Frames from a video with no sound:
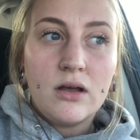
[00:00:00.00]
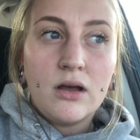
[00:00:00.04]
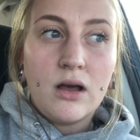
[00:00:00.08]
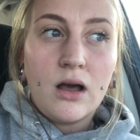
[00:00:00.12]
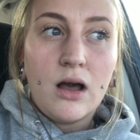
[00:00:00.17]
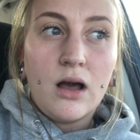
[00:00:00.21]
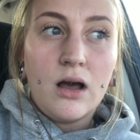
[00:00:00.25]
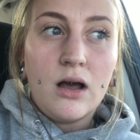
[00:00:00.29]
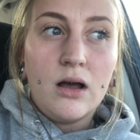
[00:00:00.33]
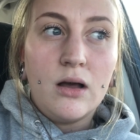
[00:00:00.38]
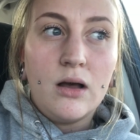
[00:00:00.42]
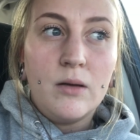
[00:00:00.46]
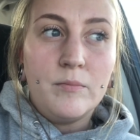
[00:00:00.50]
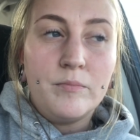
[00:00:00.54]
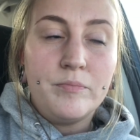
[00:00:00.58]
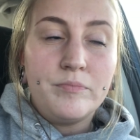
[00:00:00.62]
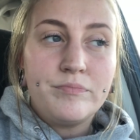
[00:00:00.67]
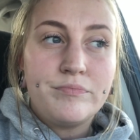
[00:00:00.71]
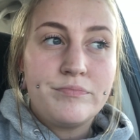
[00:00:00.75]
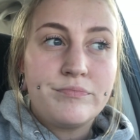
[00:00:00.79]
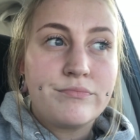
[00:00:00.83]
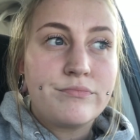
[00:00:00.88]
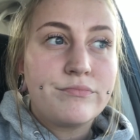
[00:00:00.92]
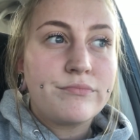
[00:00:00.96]

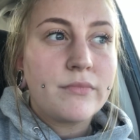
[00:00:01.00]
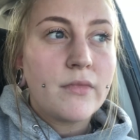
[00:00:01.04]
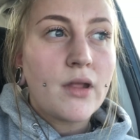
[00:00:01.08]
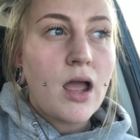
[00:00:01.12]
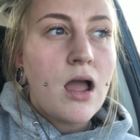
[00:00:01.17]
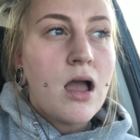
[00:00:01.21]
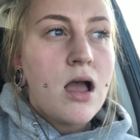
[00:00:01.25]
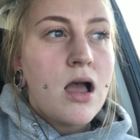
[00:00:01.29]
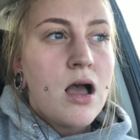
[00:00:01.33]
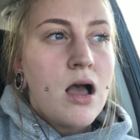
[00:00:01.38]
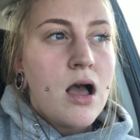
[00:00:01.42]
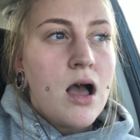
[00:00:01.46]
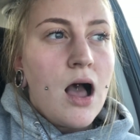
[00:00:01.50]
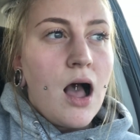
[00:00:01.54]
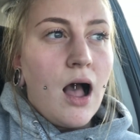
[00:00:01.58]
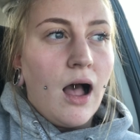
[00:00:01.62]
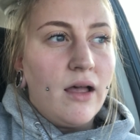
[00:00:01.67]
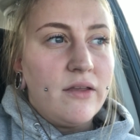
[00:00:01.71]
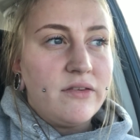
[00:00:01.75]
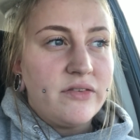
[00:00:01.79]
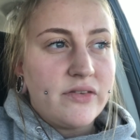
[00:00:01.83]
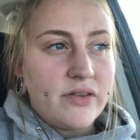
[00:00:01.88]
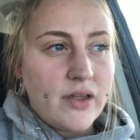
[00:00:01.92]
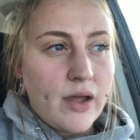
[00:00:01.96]

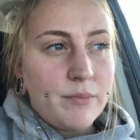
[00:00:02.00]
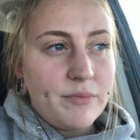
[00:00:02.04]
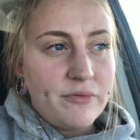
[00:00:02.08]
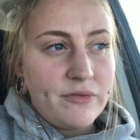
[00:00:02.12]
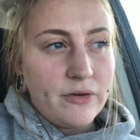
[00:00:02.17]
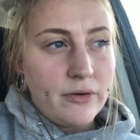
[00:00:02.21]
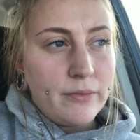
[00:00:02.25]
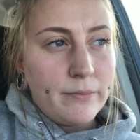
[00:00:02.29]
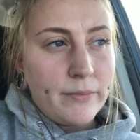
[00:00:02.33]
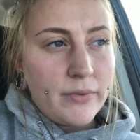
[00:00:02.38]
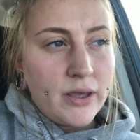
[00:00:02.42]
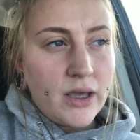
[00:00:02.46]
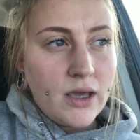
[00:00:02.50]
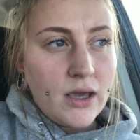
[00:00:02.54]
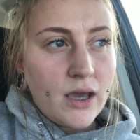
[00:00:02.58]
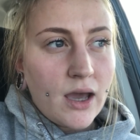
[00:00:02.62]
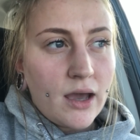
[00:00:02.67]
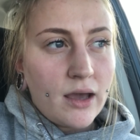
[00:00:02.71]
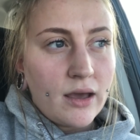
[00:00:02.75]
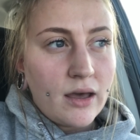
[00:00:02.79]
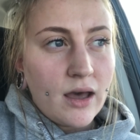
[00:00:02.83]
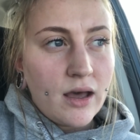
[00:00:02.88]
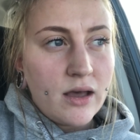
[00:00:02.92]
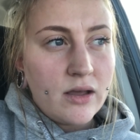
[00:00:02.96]
a step for me,
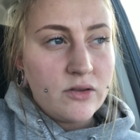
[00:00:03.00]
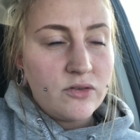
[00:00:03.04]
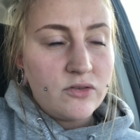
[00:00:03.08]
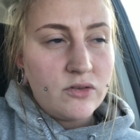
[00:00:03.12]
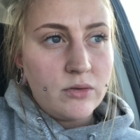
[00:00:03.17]
I guess,